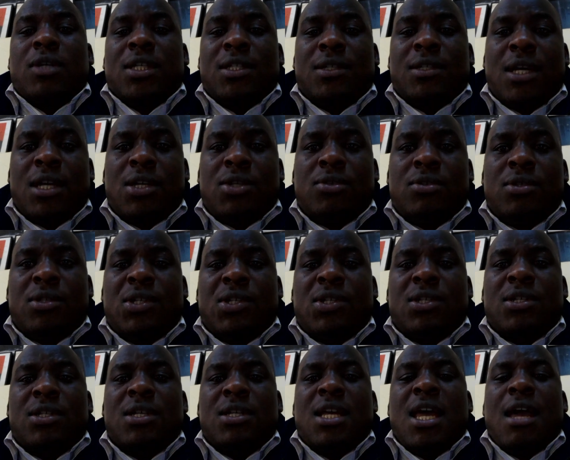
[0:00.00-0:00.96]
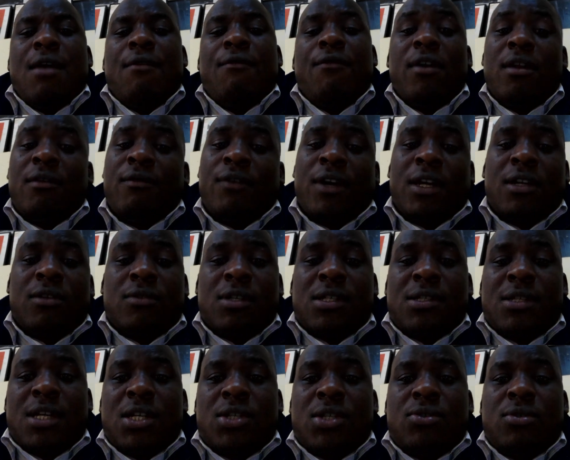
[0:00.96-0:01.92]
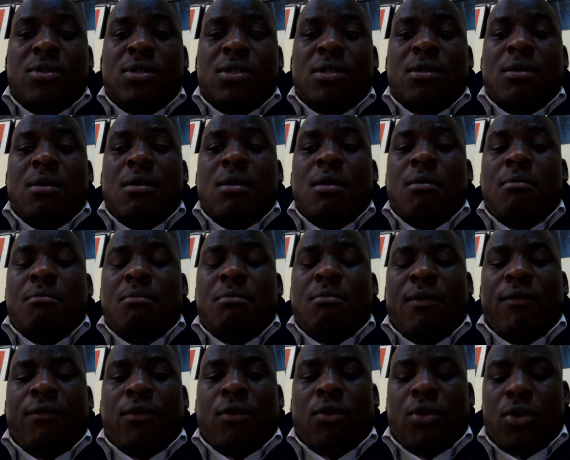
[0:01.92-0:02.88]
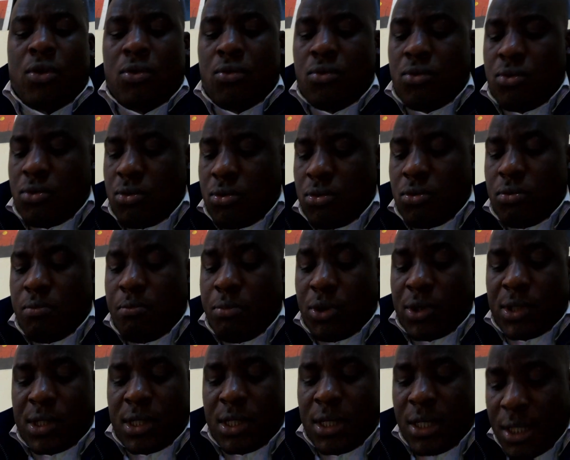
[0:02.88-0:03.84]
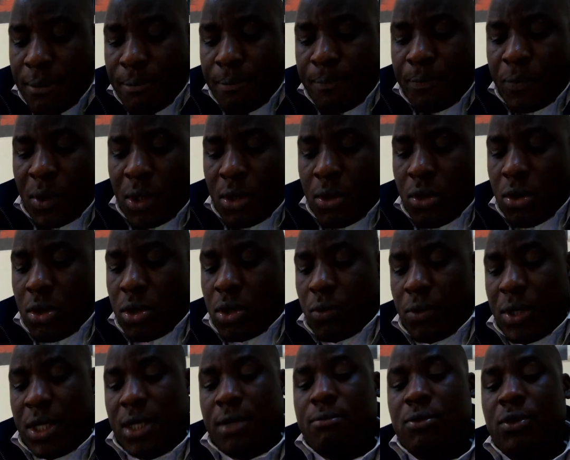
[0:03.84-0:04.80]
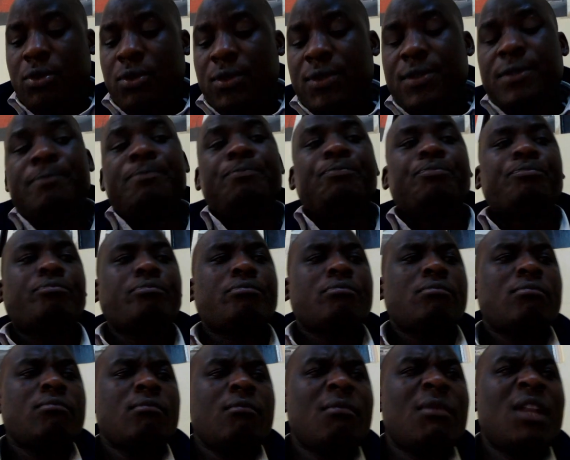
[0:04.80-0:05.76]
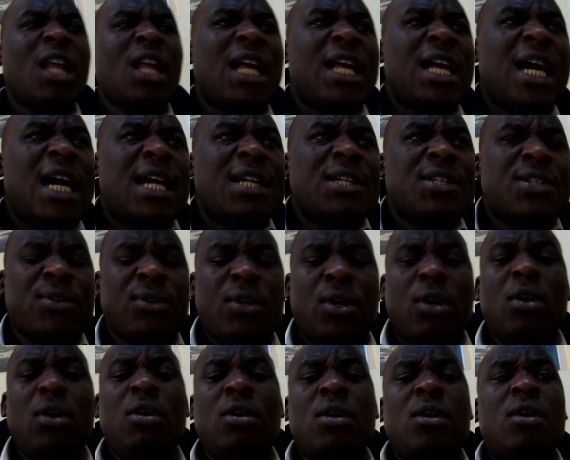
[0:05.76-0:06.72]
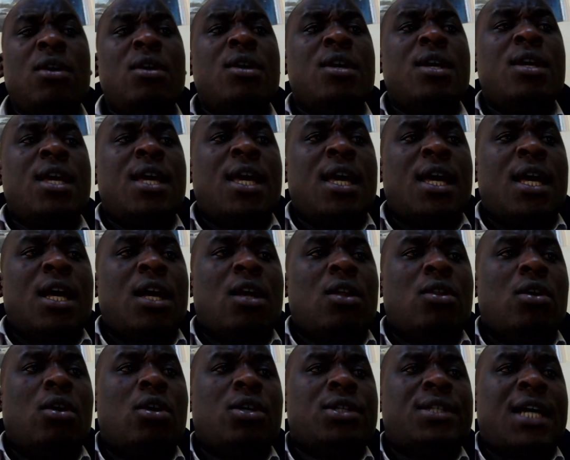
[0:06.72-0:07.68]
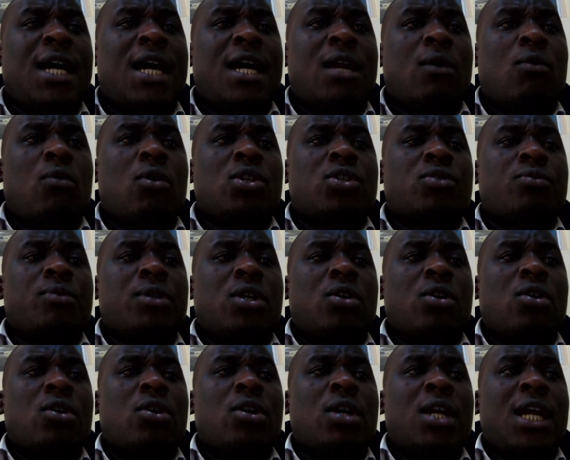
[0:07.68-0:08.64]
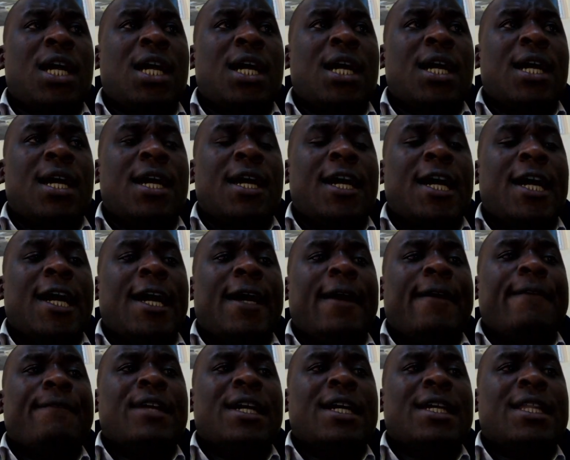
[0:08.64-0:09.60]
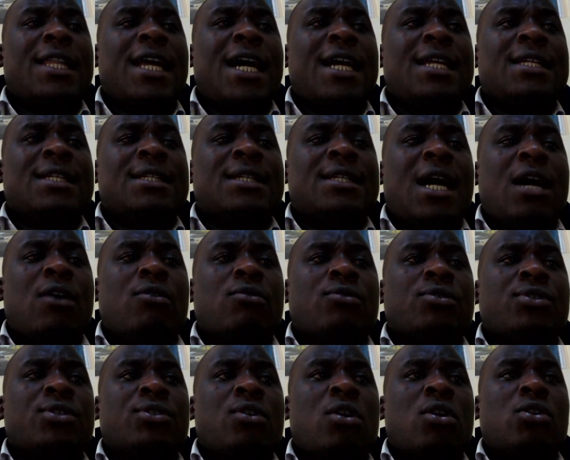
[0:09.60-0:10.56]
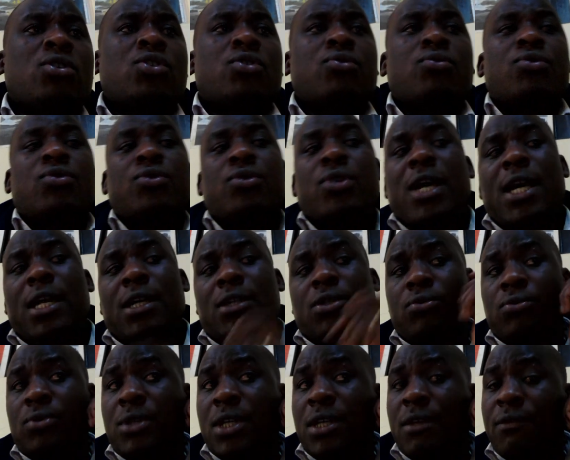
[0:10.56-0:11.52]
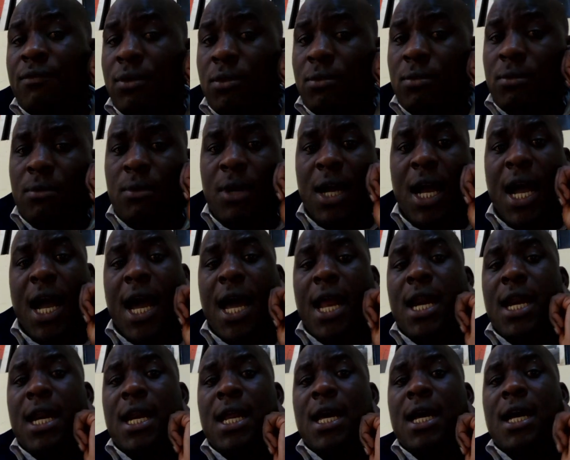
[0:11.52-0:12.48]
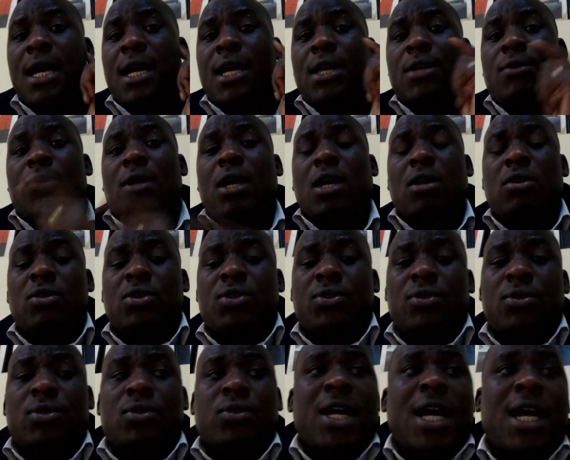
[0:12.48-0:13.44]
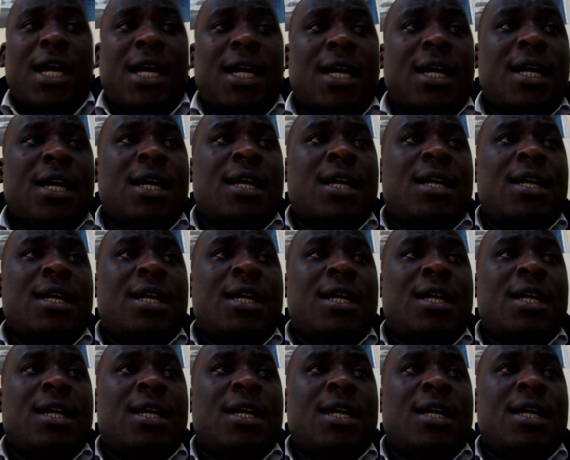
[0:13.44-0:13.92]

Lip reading: transactions, verified transactions before you post them on QuickBooks. And so those are what we call, that is how it's going to track to give you, and you can also track